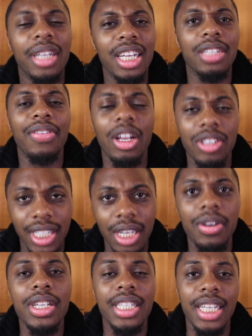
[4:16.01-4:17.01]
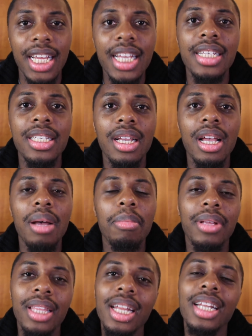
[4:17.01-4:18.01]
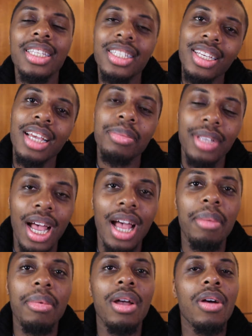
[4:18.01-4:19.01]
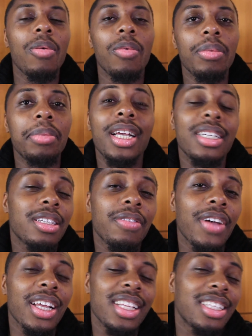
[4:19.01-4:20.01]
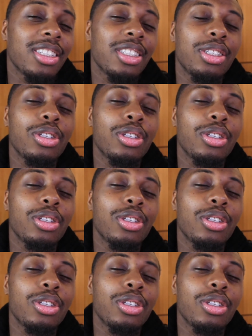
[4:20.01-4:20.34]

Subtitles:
because of how serious it is. But then at the same time, because of the fact that this is